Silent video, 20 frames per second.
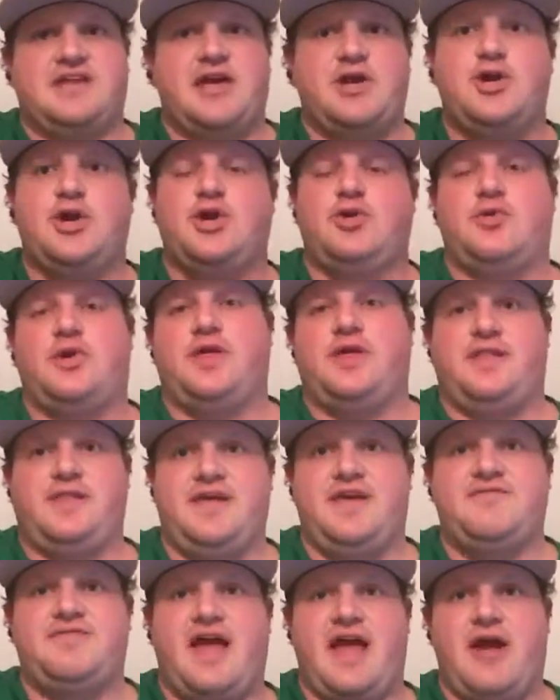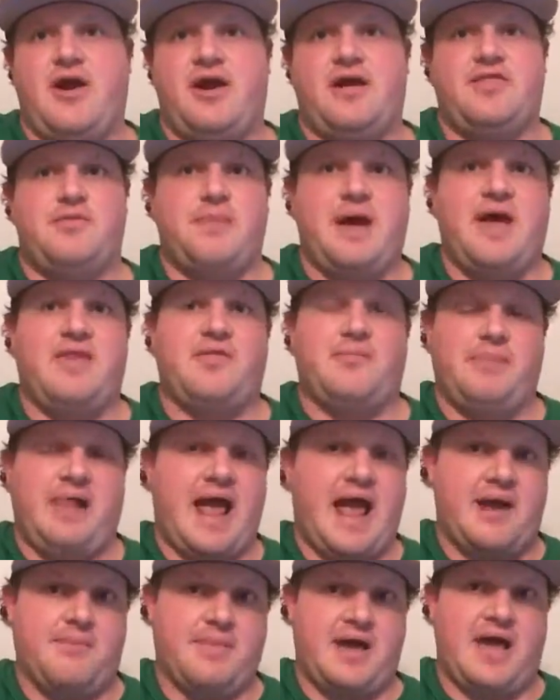They couldn't really leave the area of the mine. The
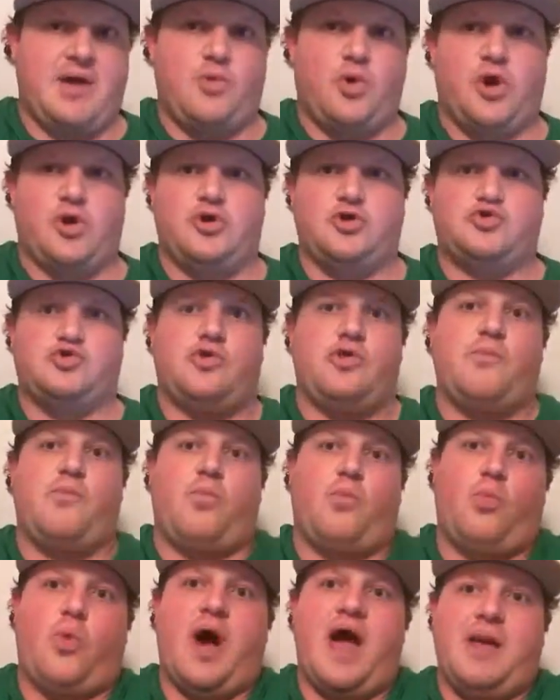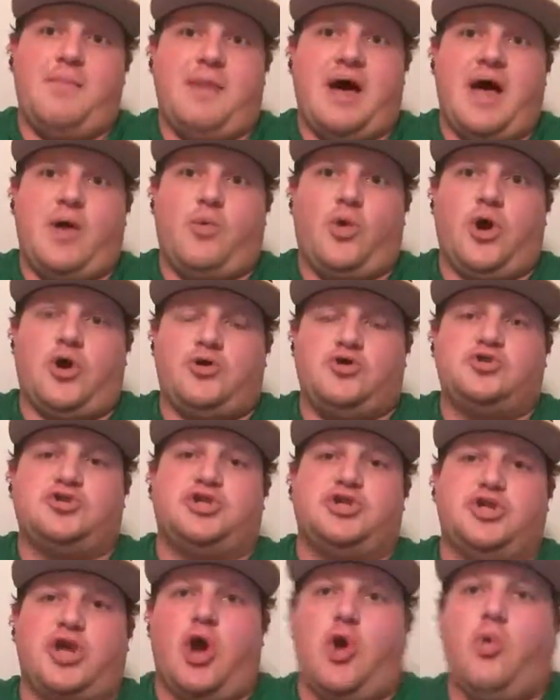black mine workers, well, the white mine workers
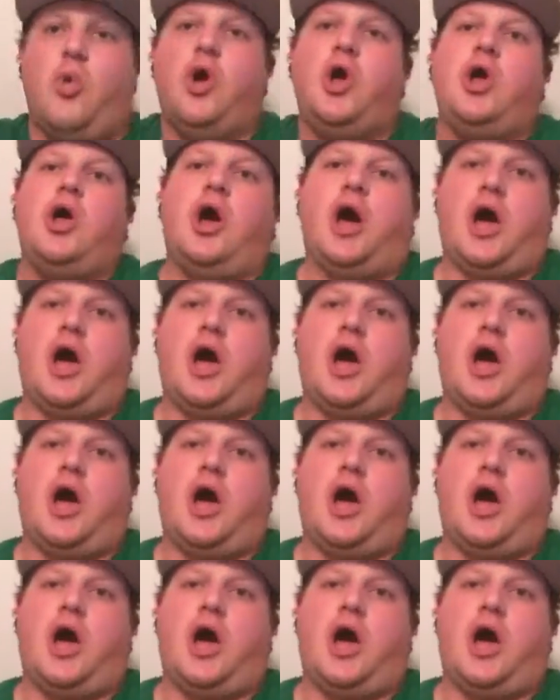could go